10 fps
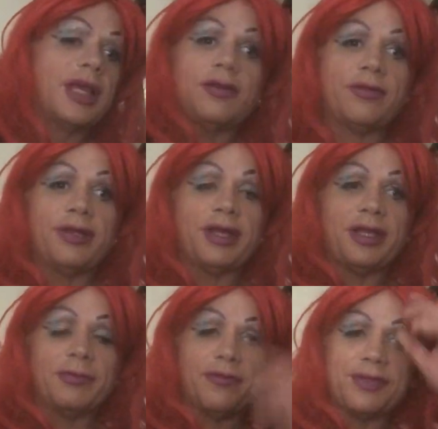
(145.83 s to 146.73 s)
I don't think
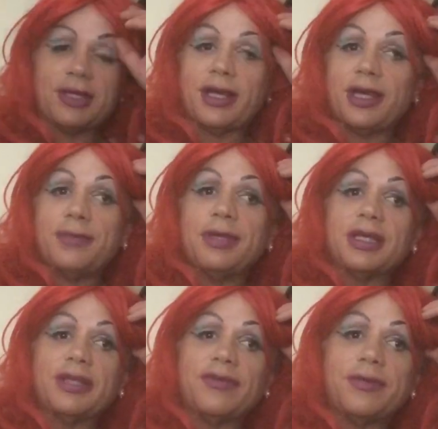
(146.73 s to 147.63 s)
Eddie Murphy's gay
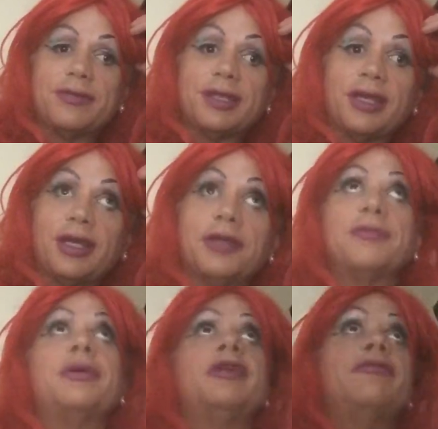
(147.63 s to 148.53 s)
because if he was gay,
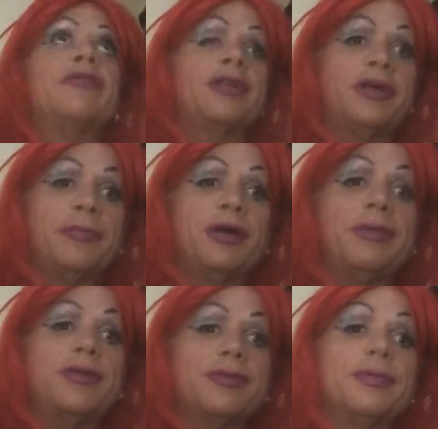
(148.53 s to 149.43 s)
the minute we found out Mel
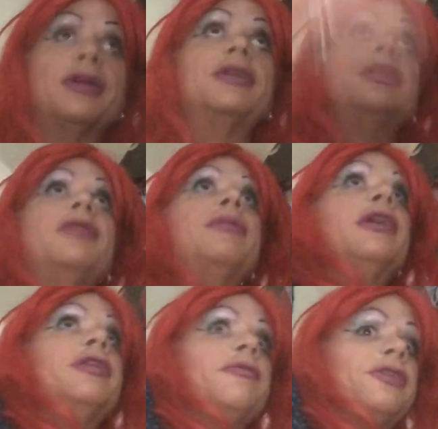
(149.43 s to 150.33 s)
B was pregnant, he'd have been
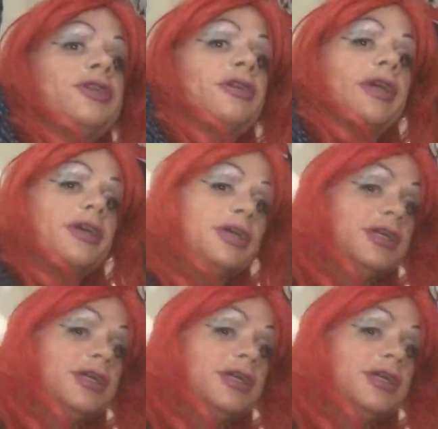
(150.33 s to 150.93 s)
out there with the job like